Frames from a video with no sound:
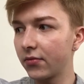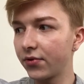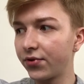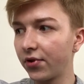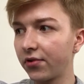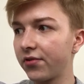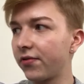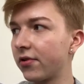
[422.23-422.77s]

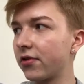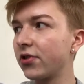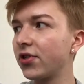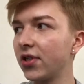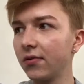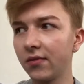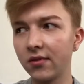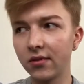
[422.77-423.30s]
socks for
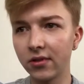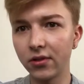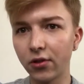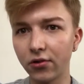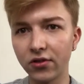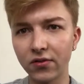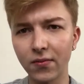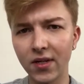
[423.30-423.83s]
gym
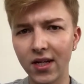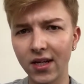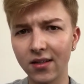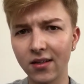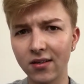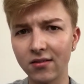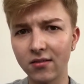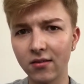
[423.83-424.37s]
don't smell
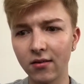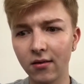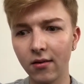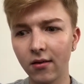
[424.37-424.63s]
like this.